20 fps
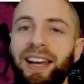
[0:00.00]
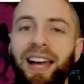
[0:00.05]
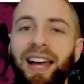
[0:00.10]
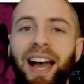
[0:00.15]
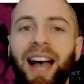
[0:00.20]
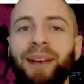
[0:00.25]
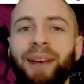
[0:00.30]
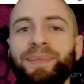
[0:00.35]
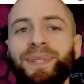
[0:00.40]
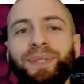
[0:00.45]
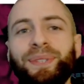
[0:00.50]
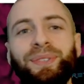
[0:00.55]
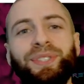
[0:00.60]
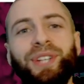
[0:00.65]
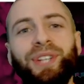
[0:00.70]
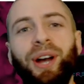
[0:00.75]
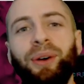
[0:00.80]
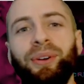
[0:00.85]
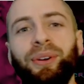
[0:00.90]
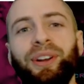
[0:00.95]
Absolute
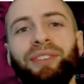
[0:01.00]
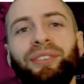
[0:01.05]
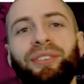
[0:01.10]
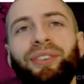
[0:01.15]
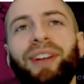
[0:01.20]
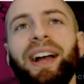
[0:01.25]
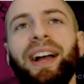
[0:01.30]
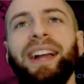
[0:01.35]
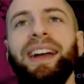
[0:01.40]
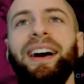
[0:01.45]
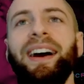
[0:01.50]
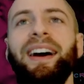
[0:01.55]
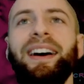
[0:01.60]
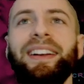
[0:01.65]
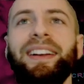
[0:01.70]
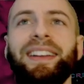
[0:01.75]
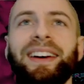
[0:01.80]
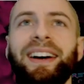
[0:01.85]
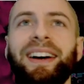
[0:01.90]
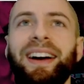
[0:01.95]
joke of a red
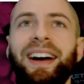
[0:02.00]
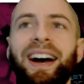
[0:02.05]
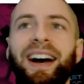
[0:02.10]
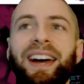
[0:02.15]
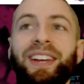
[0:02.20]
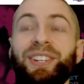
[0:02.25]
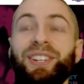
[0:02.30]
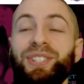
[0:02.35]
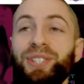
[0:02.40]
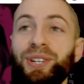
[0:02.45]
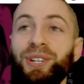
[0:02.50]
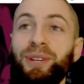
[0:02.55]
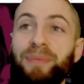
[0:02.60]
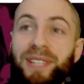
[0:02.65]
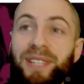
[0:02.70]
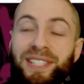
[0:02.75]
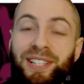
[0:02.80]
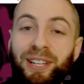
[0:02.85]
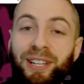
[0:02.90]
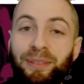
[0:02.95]
card. I assume
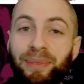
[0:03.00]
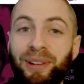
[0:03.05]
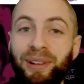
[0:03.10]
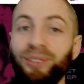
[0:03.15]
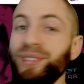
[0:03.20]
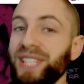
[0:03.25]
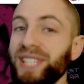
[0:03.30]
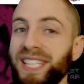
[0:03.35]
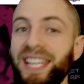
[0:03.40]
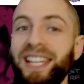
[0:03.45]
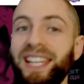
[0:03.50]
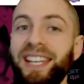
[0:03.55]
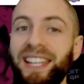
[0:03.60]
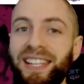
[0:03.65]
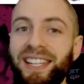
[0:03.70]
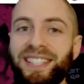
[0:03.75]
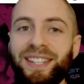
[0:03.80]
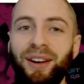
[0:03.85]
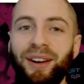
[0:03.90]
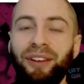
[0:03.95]
it's going to be
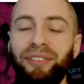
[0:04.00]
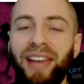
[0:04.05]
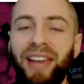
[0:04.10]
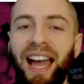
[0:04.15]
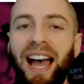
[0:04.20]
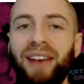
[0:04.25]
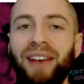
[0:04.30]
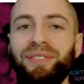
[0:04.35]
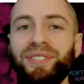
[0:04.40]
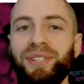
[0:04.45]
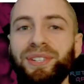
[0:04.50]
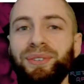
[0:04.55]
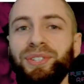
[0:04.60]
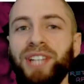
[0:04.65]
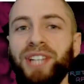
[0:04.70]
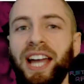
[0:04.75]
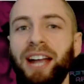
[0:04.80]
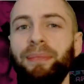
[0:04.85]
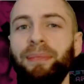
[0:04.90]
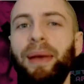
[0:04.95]
rescinded. So if you have
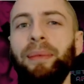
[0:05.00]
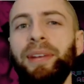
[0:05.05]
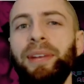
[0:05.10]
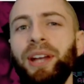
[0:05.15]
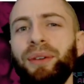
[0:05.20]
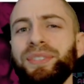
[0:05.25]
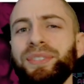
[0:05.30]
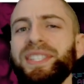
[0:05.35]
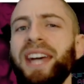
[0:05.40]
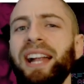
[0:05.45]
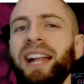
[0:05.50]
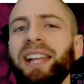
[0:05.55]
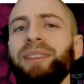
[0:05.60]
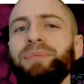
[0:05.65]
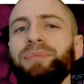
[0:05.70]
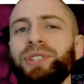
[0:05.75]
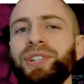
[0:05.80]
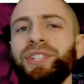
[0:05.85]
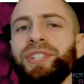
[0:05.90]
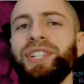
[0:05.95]
Souček, maybe don't sell him
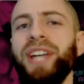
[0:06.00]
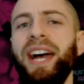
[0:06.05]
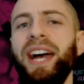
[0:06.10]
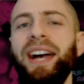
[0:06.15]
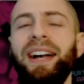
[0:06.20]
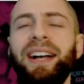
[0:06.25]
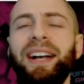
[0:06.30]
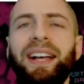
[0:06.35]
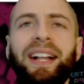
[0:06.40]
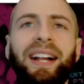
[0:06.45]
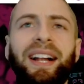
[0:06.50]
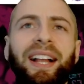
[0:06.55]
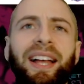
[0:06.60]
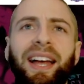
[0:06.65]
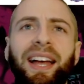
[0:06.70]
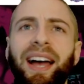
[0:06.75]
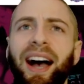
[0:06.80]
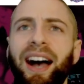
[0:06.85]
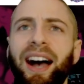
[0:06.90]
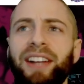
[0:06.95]
just yet.
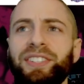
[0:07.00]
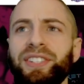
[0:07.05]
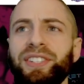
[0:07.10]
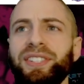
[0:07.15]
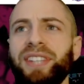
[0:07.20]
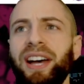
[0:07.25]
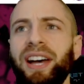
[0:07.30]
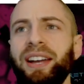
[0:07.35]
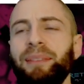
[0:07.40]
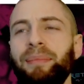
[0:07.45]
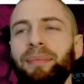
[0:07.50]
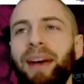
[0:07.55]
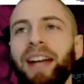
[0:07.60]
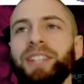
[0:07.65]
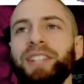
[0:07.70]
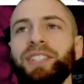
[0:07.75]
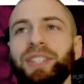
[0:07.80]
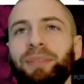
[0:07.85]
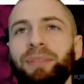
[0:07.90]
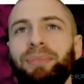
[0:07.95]
I'd
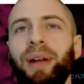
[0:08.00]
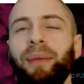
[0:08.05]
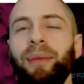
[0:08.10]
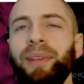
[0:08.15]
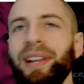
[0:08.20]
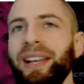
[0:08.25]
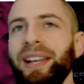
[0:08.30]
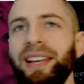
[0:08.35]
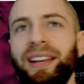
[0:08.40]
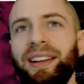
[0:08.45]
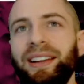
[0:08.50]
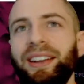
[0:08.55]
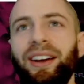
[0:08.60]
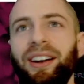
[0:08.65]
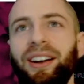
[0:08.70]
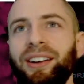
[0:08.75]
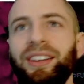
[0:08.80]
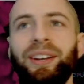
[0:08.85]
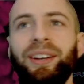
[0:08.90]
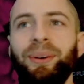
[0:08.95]
imagine the Premier League are
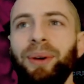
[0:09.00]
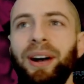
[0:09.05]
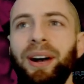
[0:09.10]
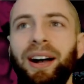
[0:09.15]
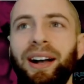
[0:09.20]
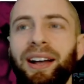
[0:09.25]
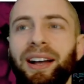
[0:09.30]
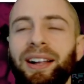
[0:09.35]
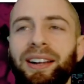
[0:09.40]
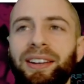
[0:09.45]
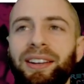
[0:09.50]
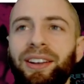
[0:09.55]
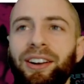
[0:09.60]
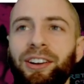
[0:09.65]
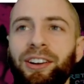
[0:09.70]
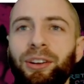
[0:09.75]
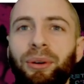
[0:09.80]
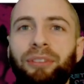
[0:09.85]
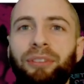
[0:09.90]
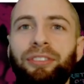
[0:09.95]
not going
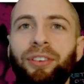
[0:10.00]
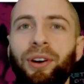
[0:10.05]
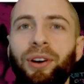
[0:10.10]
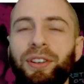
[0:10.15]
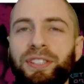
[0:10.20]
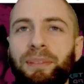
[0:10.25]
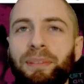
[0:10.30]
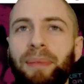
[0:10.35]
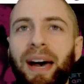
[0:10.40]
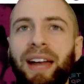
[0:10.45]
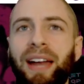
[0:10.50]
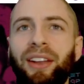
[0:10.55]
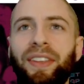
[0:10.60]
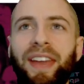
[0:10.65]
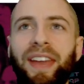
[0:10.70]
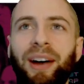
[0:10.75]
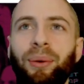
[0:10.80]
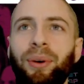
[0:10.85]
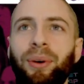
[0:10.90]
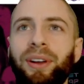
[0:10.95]
to enforce a ban on
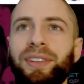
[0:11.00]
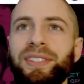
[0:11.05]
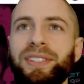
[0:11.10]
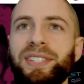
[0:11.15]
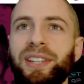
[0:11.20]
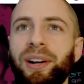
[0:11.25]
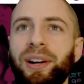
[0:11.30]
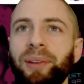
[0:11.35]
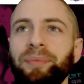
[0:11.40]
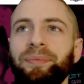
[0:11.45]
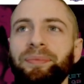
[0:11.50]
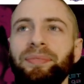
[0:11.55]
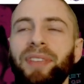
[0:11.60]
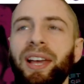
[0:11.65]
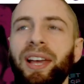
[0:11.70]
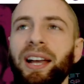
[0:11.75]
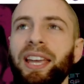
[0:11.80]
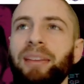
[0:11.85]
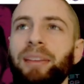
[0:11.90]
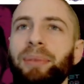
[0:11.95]
that one. So
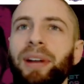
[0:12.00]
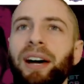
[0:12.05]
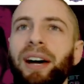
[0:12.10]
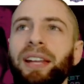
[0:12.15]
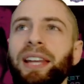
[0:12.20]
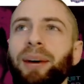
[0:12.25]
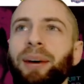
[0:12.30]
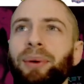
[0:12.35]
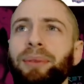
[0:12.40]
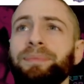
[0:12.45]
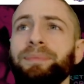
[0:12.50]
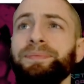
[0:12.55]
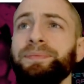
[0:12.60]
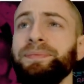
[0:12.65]
yeah, keep an eye on that one.